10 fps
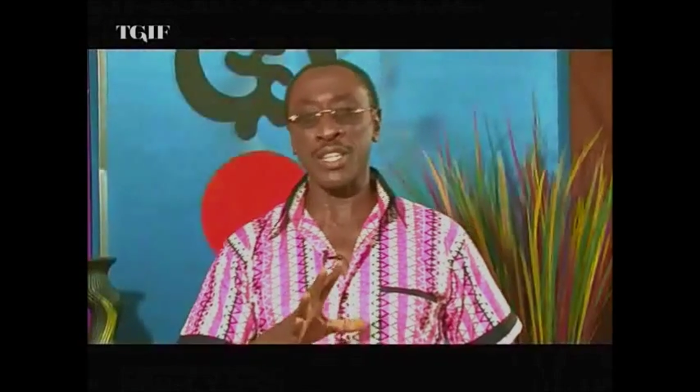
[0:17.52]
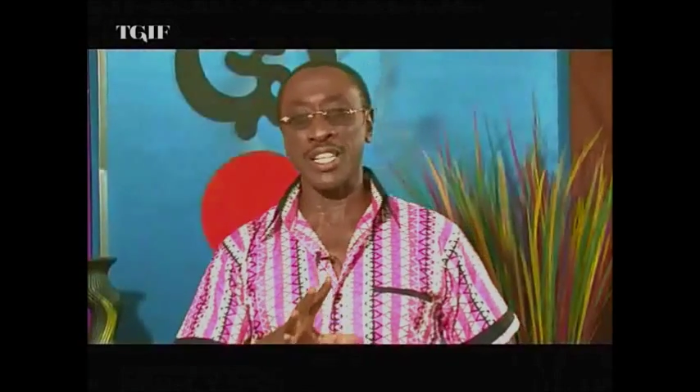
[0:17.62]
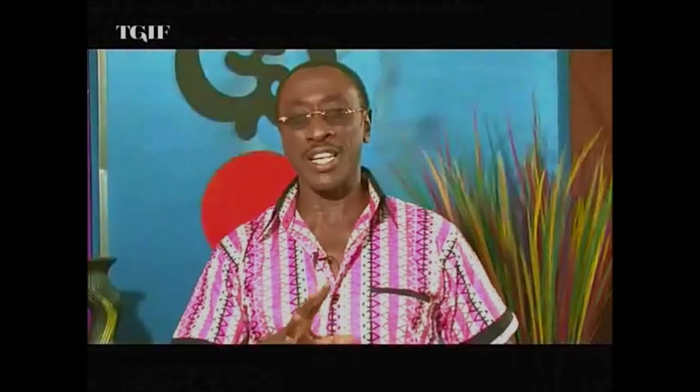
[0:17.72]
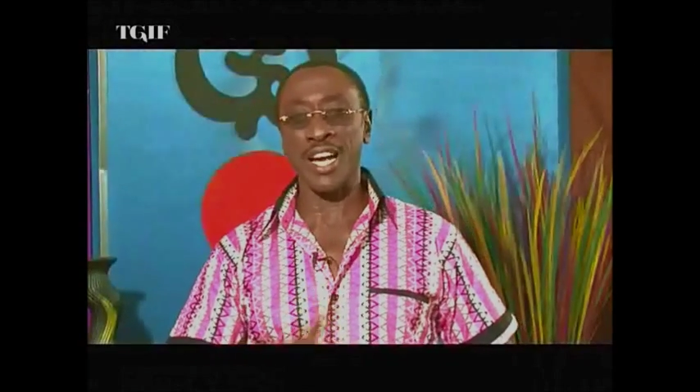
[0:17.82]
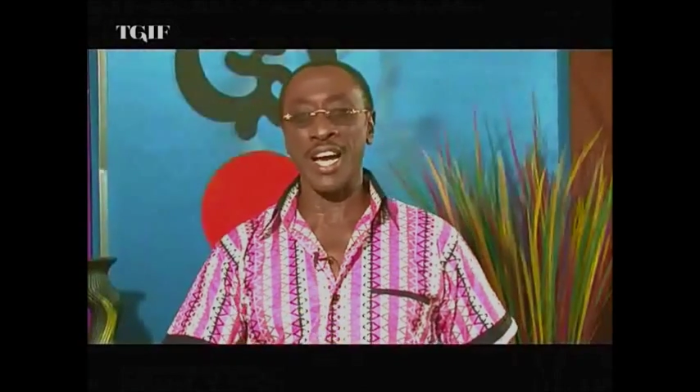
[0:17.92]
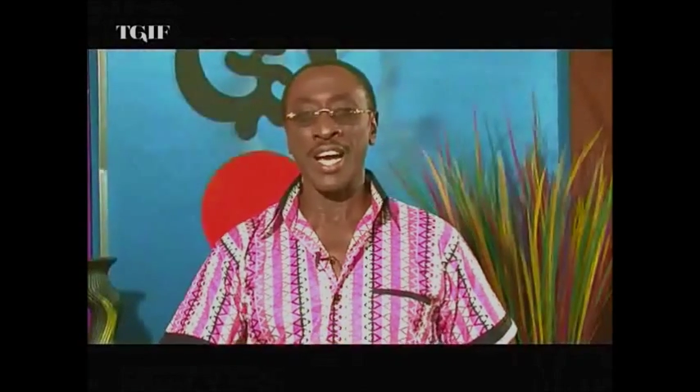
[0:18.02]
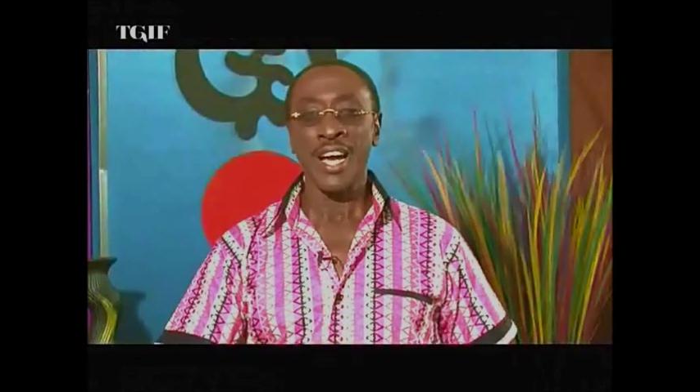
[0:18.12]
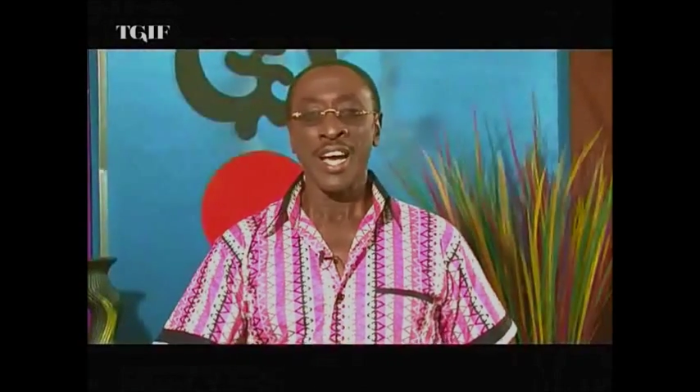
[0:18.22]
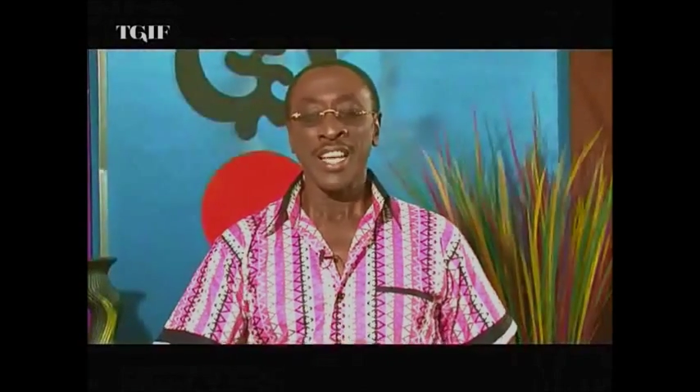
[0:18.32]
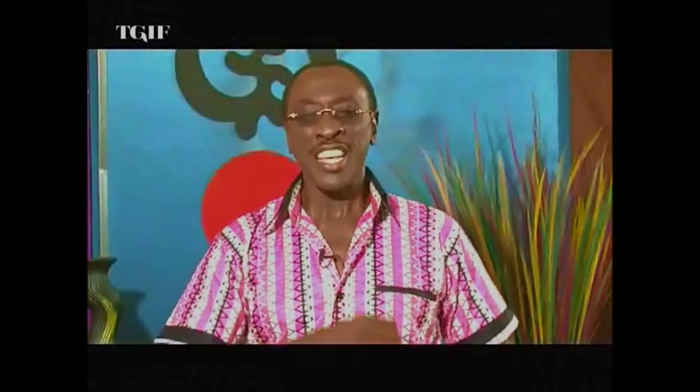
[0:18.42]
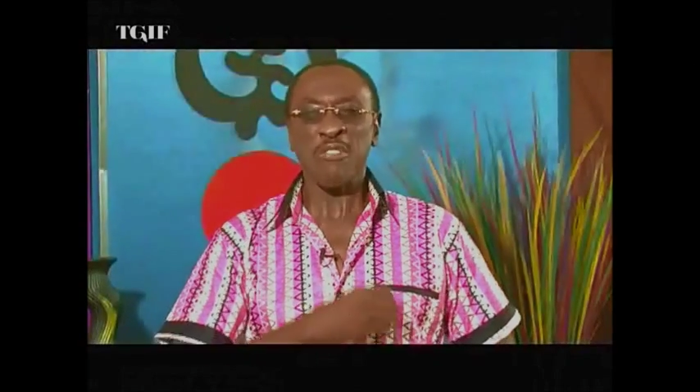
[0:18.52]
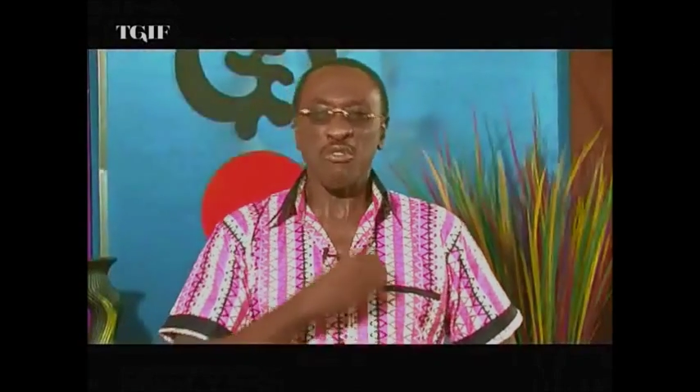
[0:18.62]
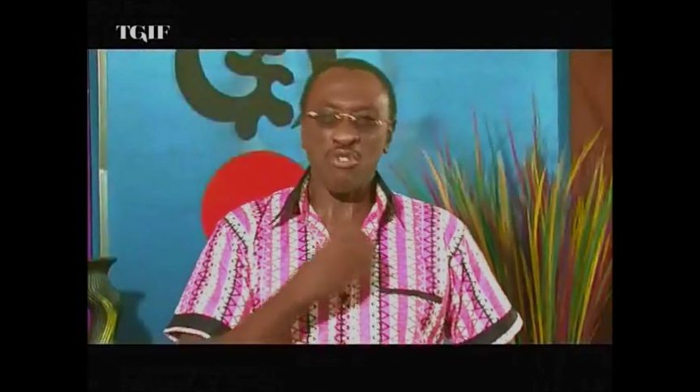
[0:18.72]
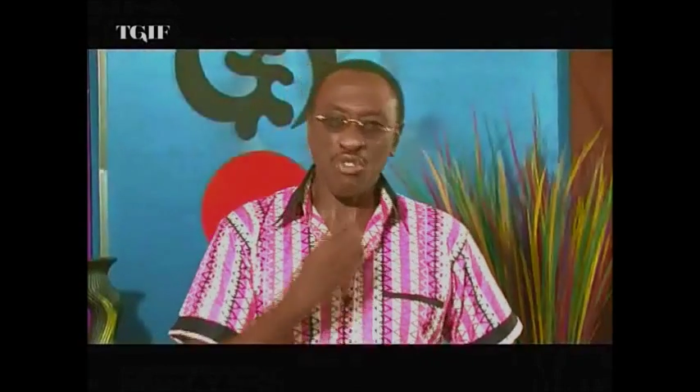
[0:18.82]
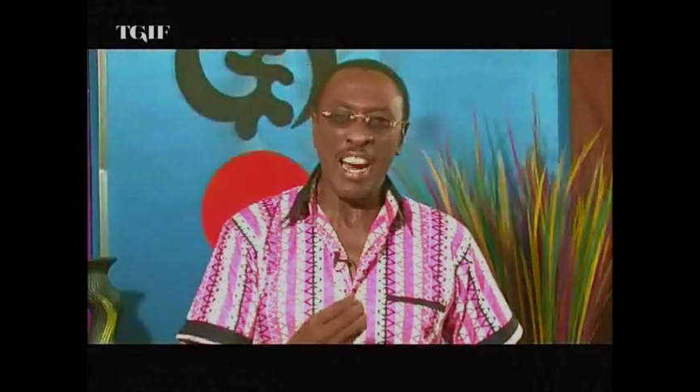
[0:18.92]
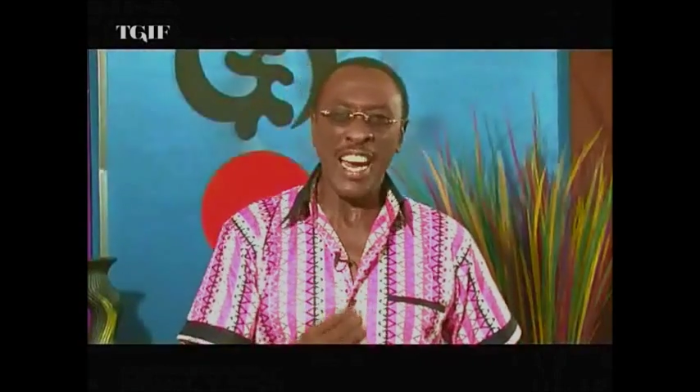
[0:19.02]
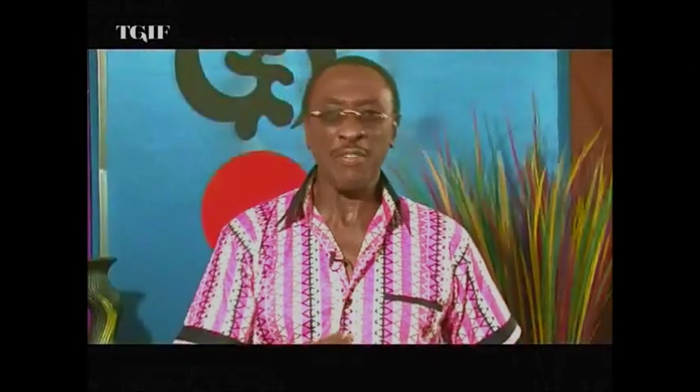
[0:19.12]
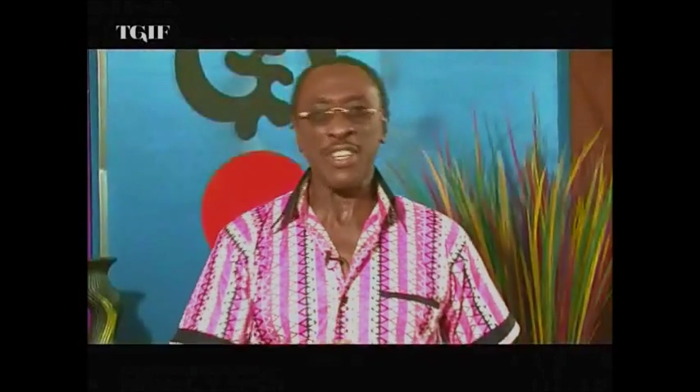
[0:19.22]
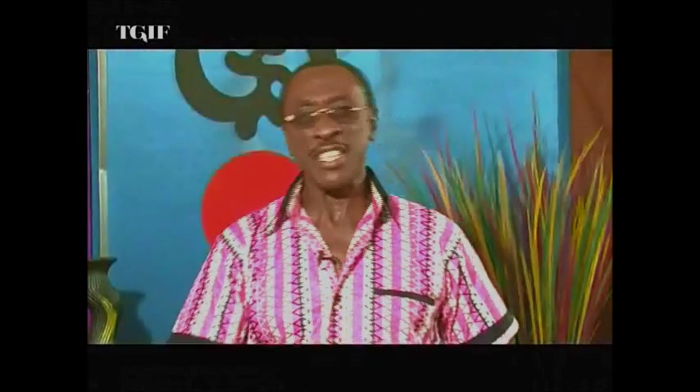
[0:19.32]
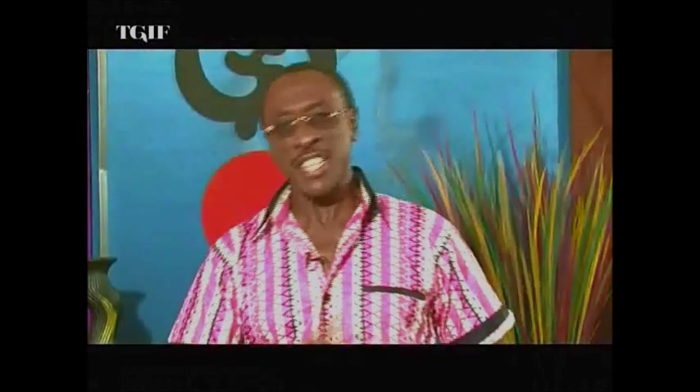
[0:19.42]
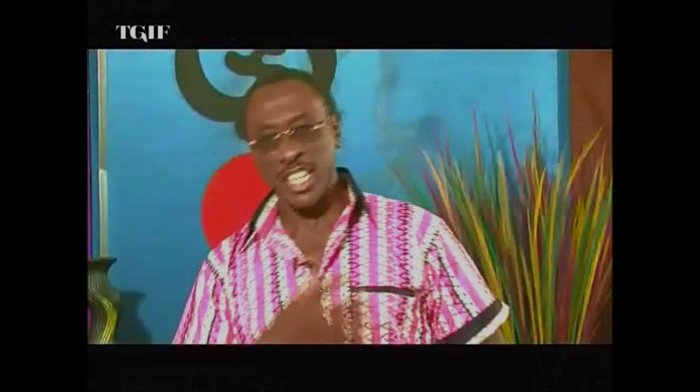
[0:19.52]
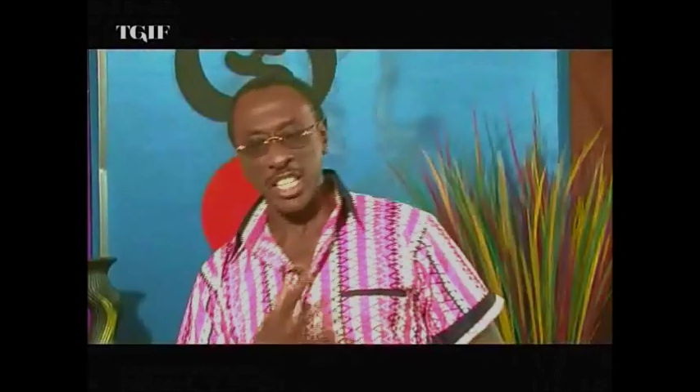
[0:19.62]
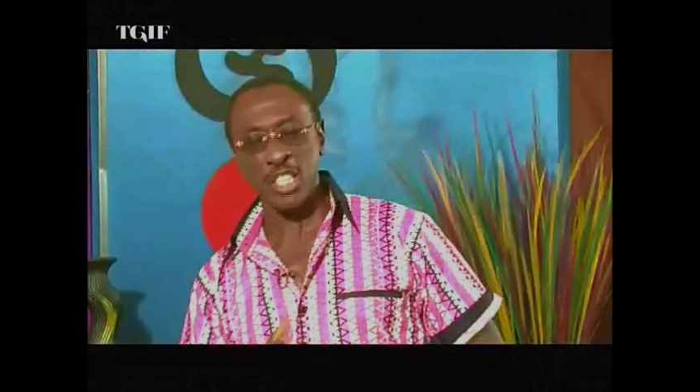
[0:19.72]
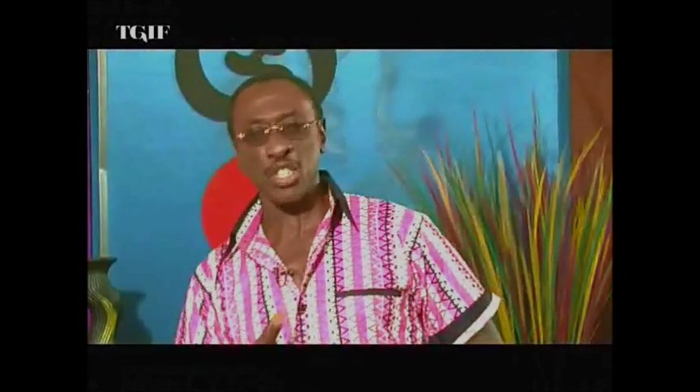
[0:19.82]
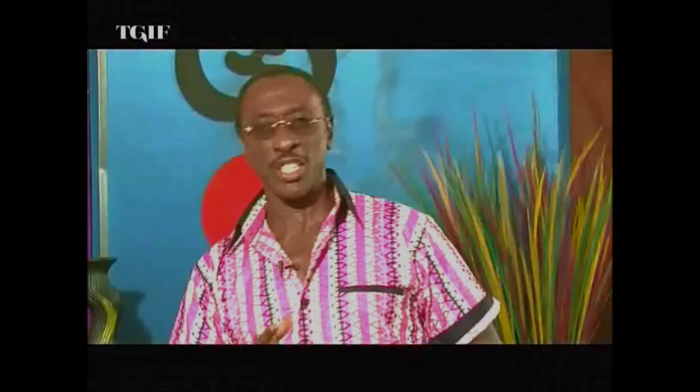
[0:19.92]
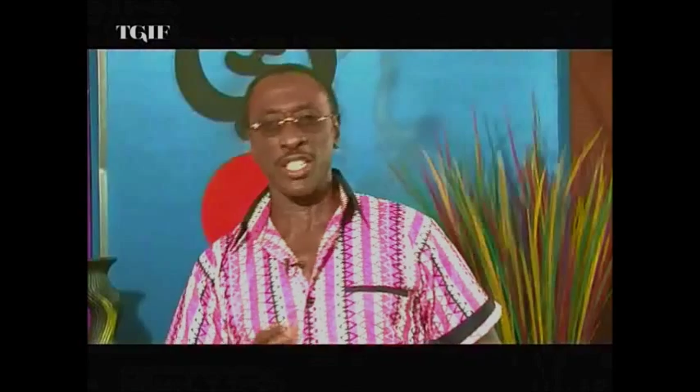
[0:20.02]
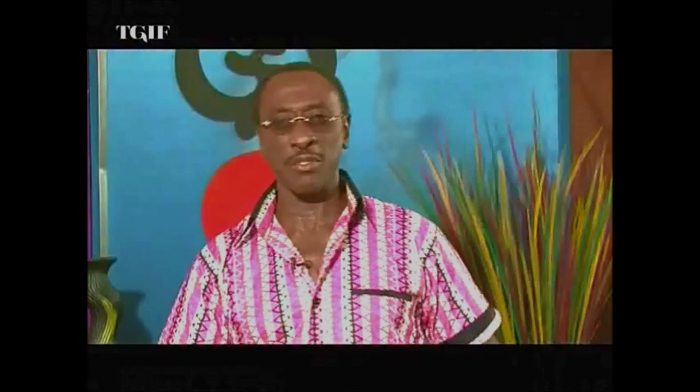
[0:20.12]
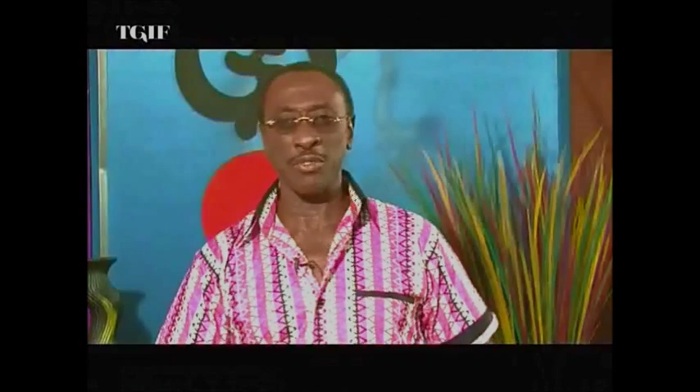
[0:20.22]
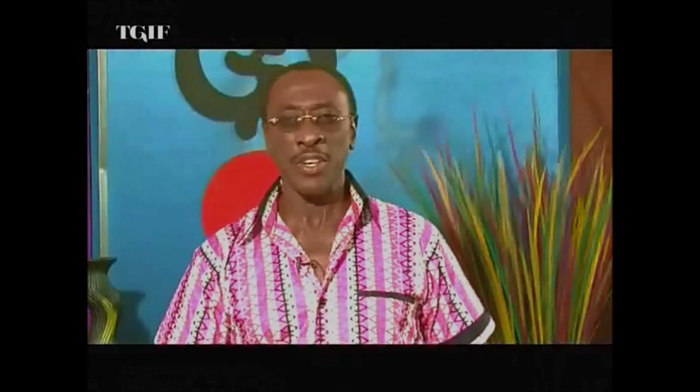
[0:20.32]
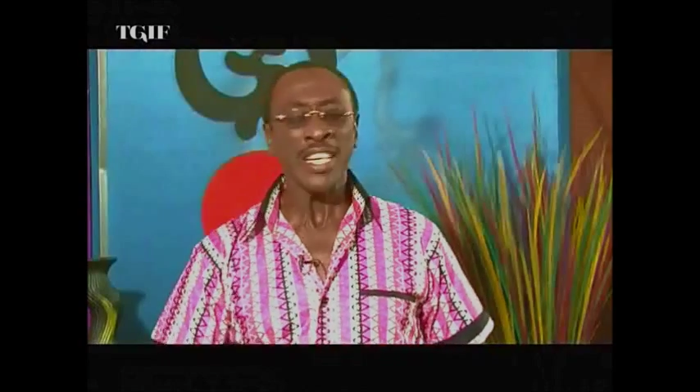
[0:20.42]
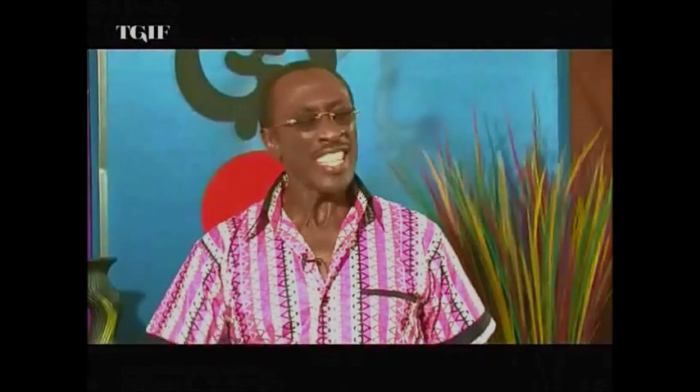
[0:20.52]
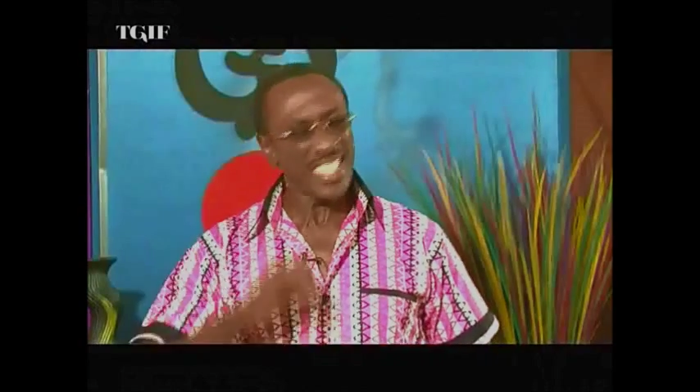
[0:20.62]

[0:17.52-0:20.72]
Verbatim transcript: we think uh, they have drive and they take initiative.